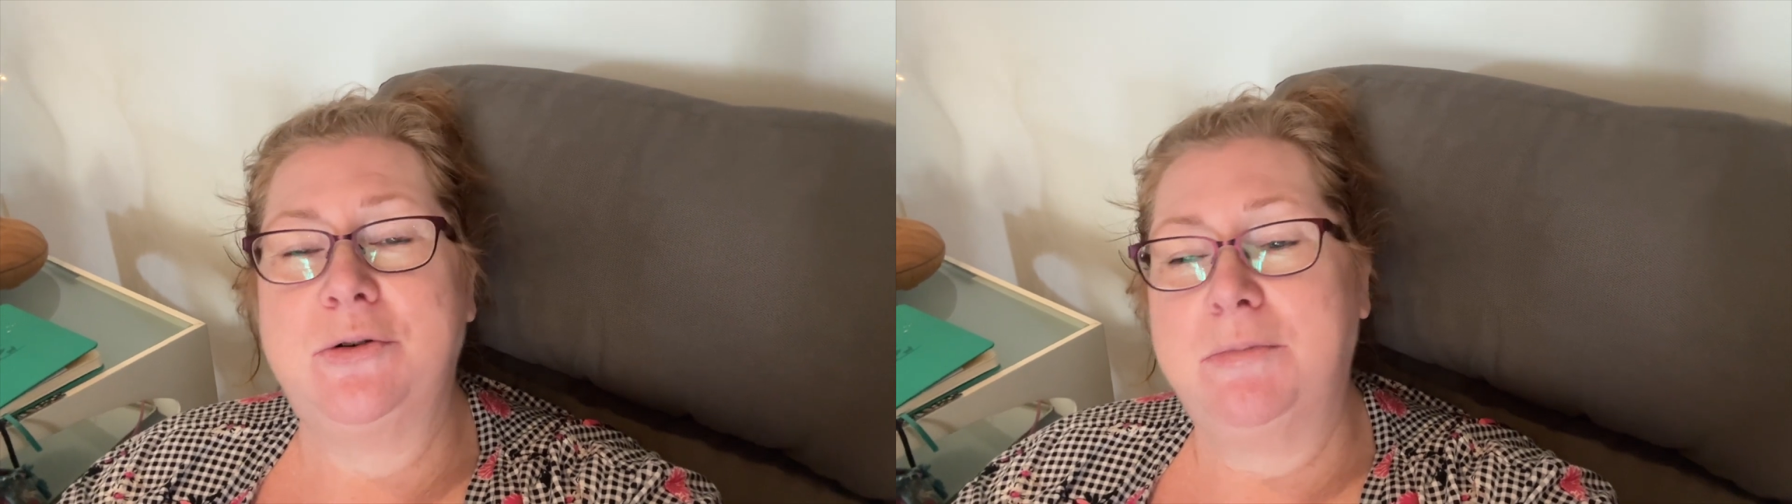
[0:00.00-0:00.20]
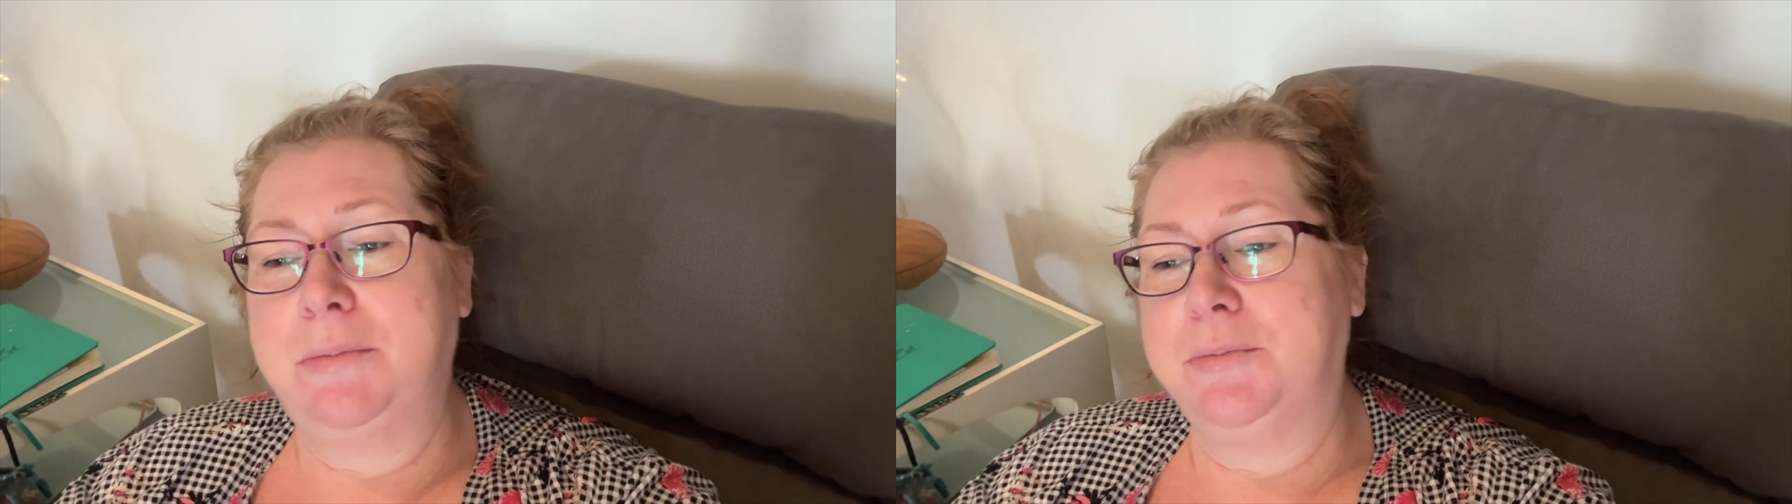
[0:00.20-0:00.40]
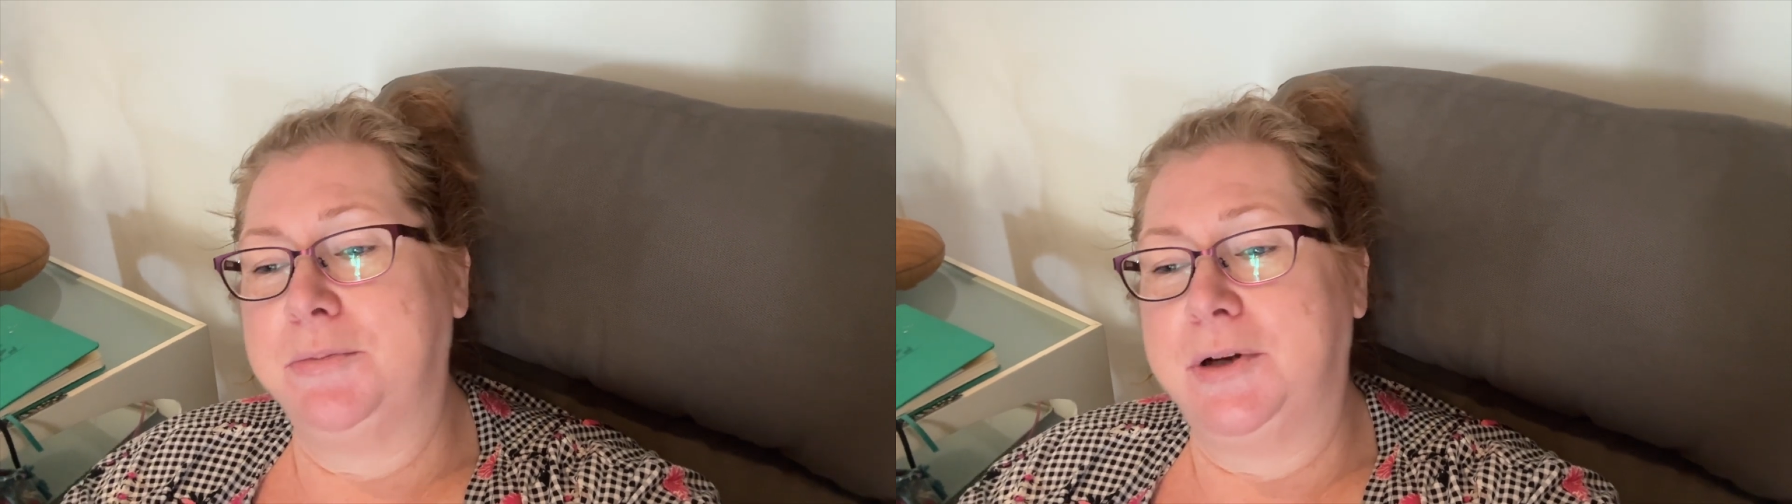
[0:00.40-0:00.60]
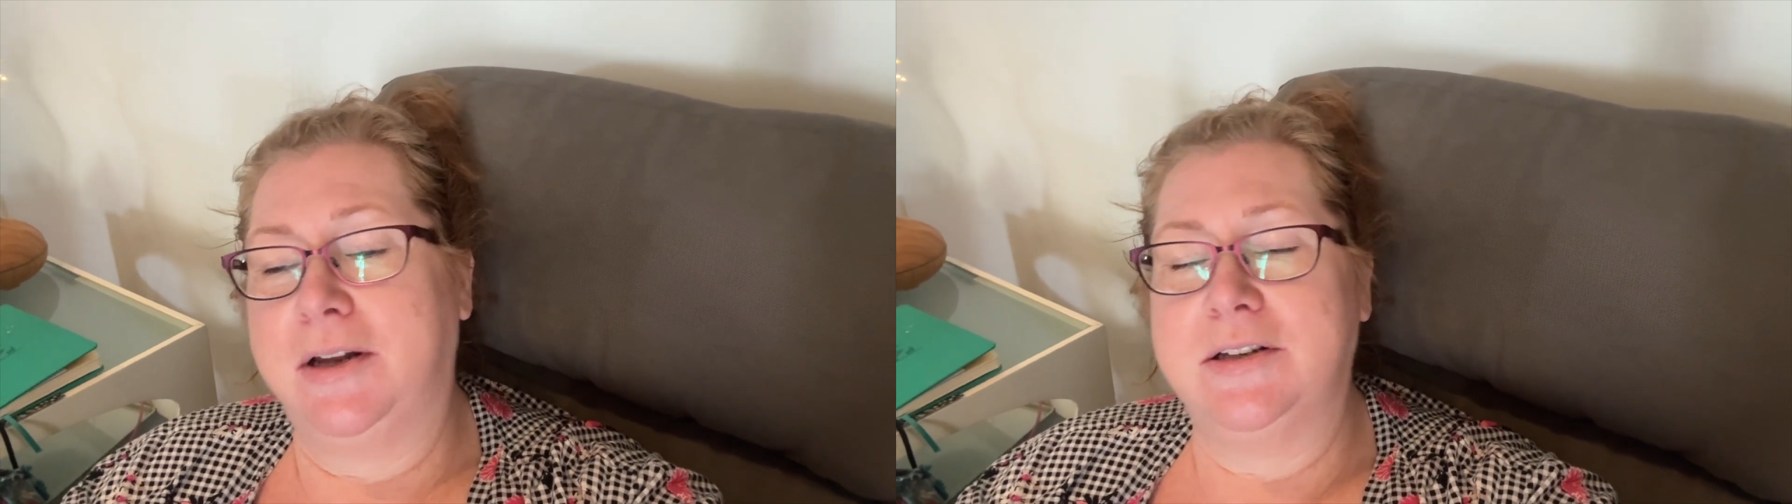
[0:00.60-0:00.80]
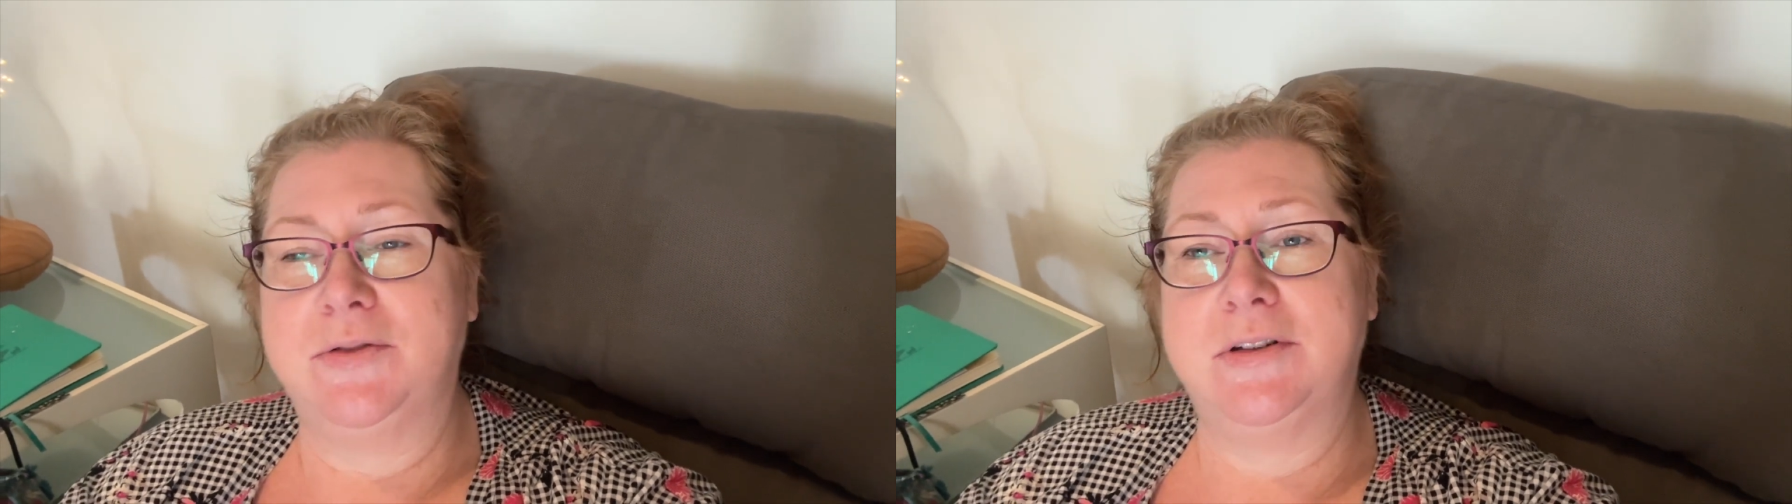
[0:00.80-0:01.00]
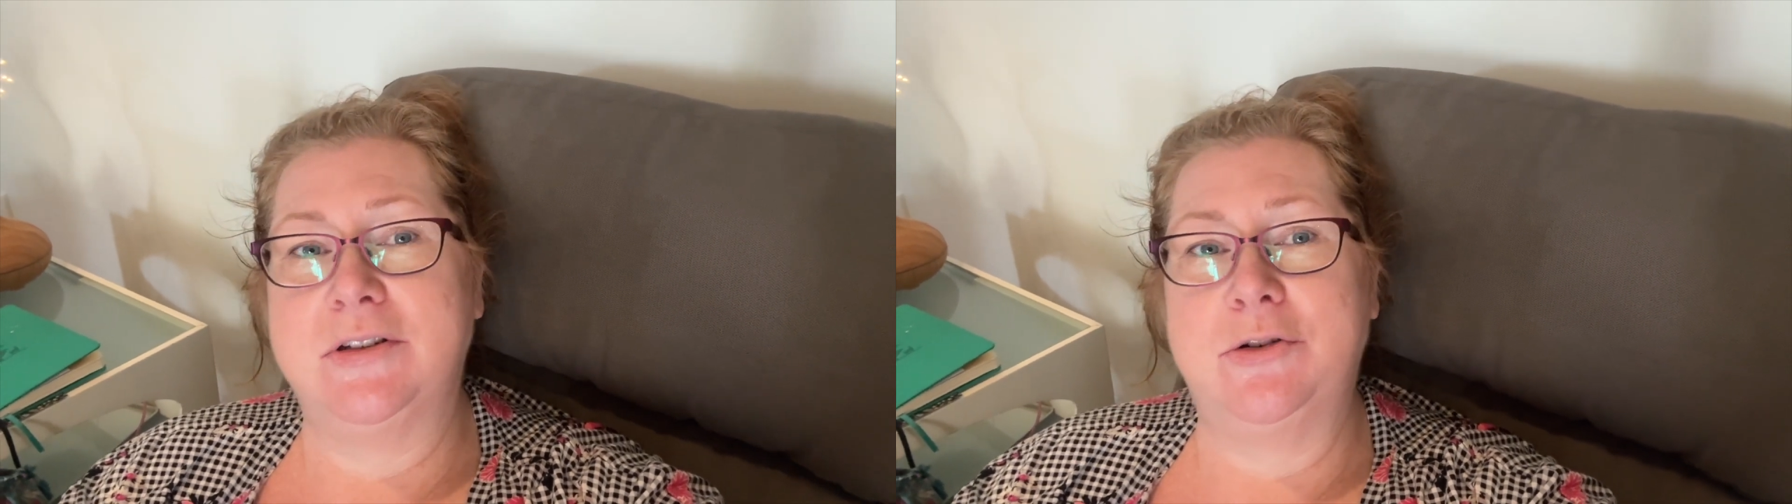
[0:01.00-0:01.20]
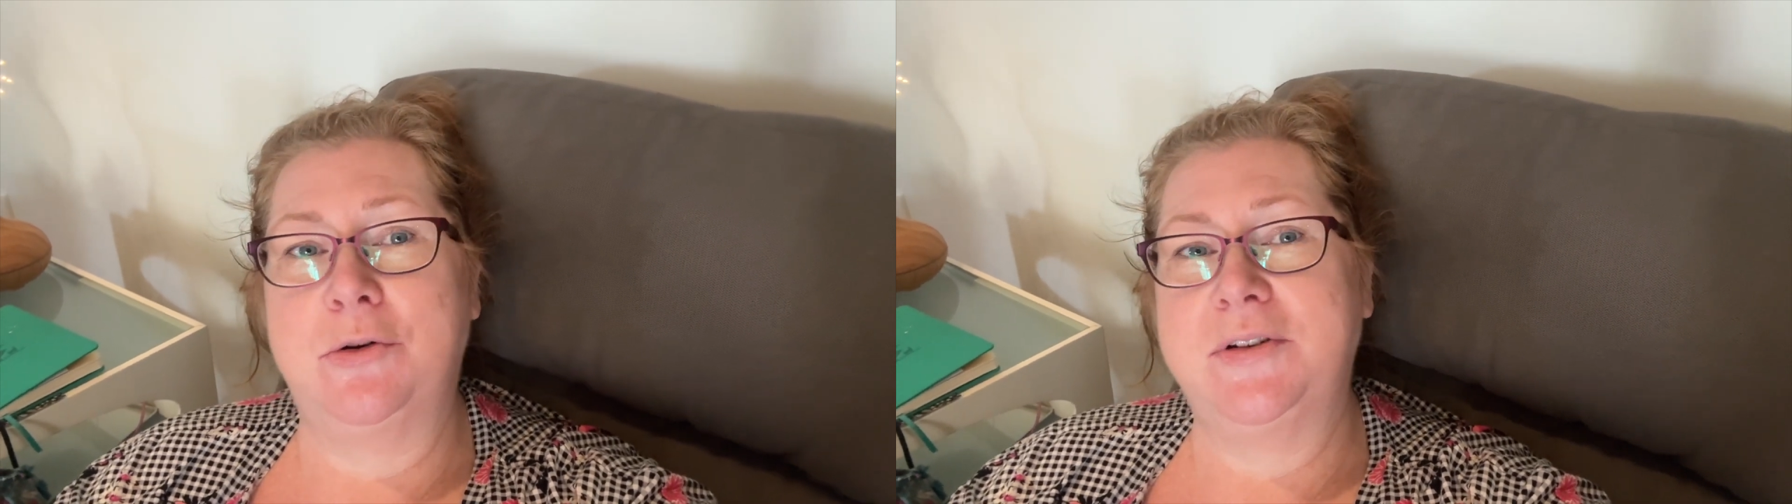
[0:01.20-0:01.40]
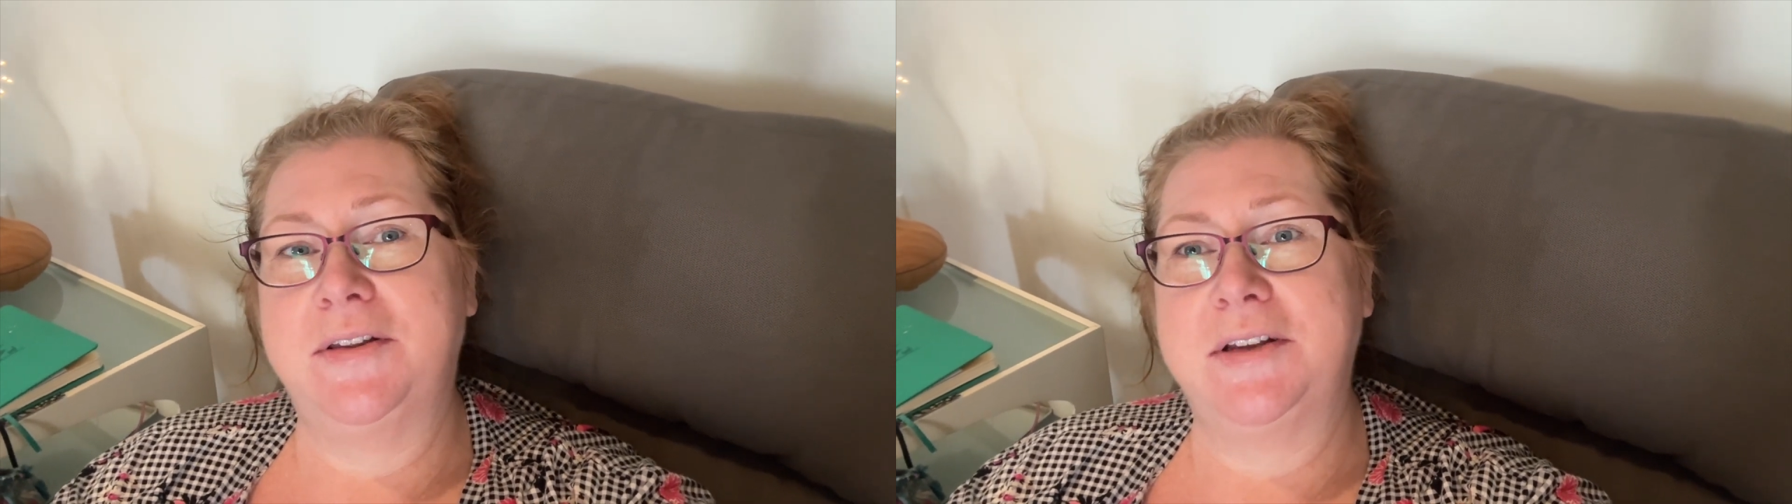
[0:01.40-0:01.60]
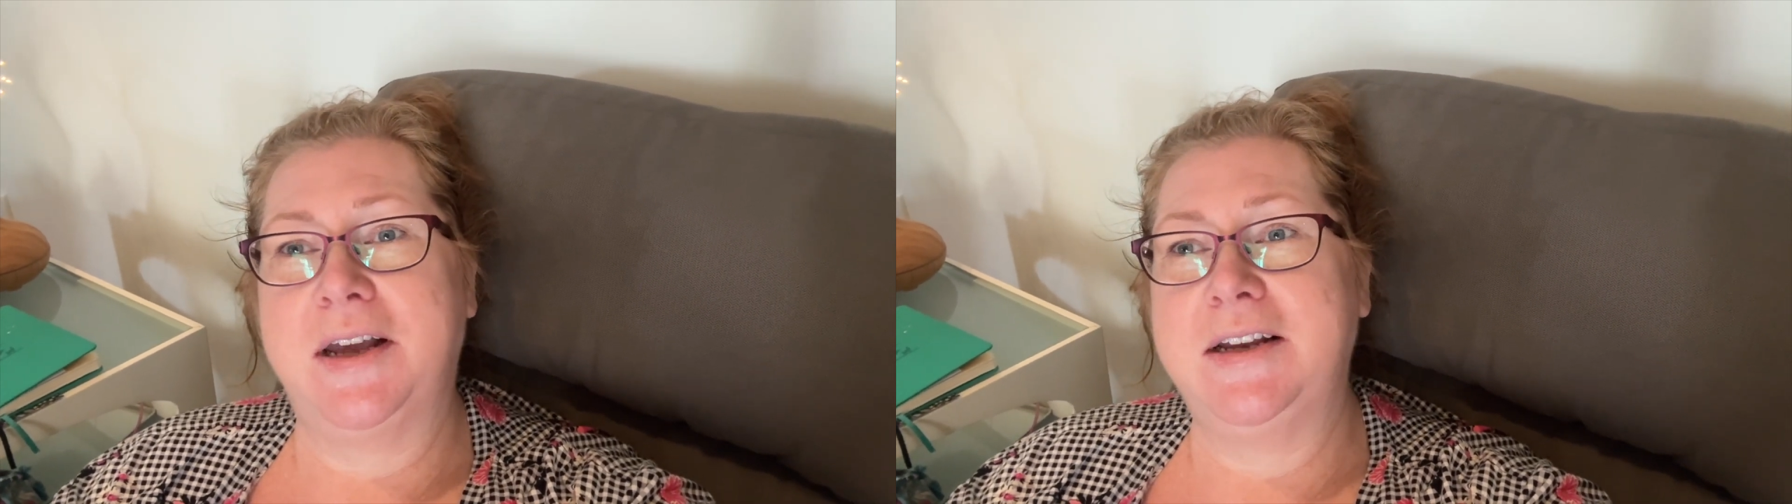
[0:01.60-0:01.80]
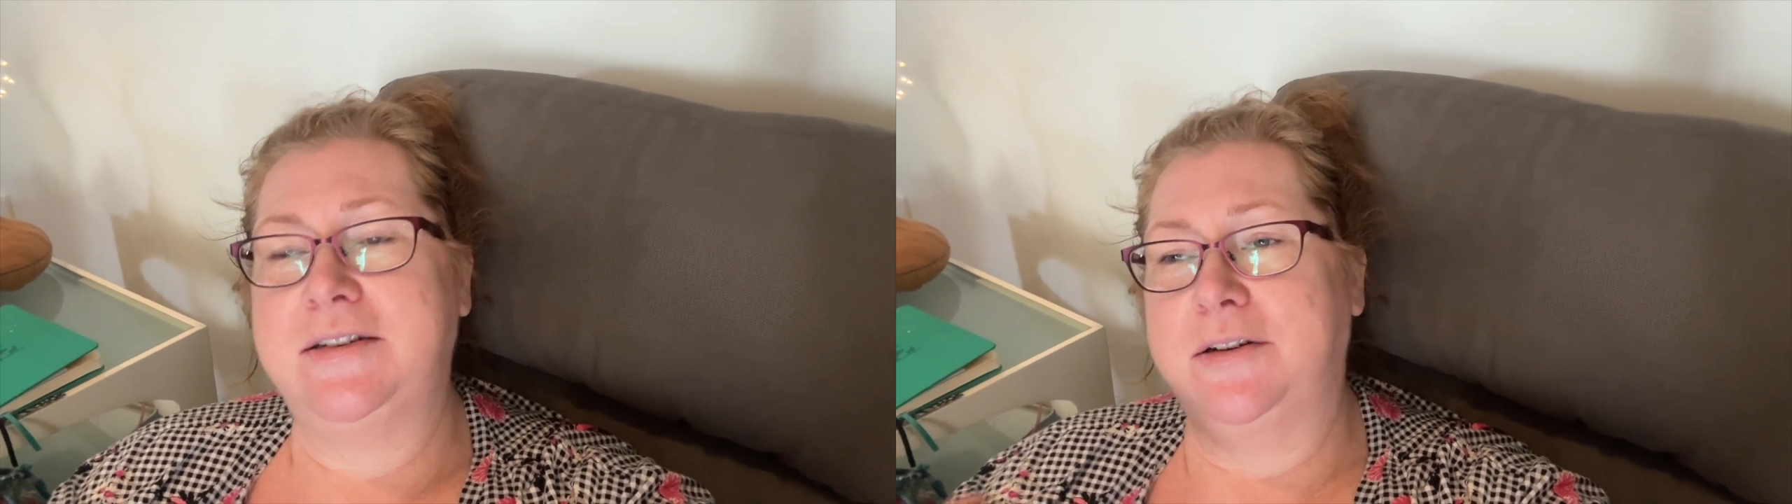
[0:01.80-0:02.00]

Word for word: Mum can't just visit the dogs out the gate,